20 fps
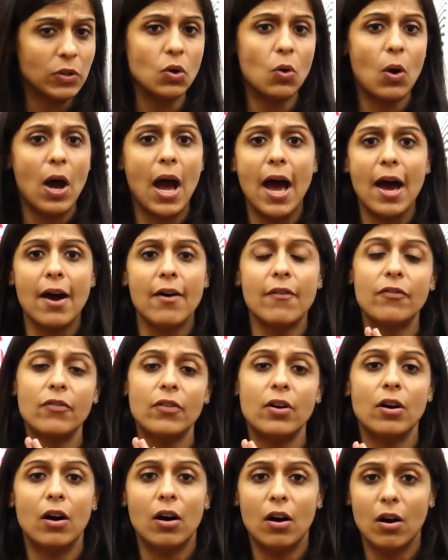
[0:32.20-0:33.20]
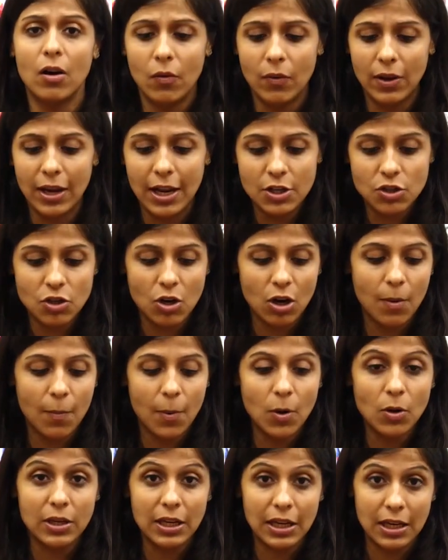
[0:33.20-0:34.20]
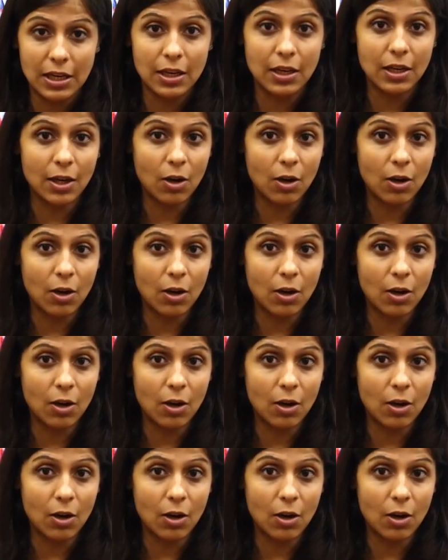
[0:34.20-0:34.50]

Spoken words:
You have, when I talk about Indian